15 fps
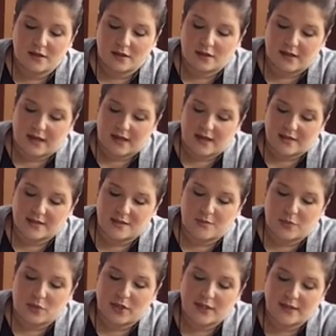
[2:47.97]
Yeah, it's
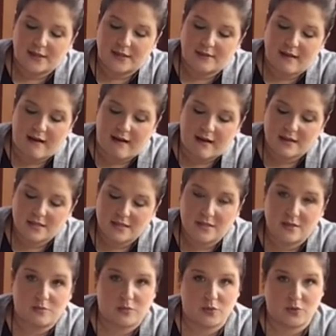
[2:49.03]
important not to
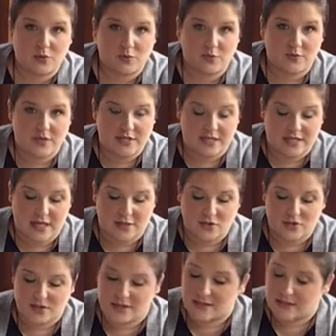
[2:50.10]
move the stencil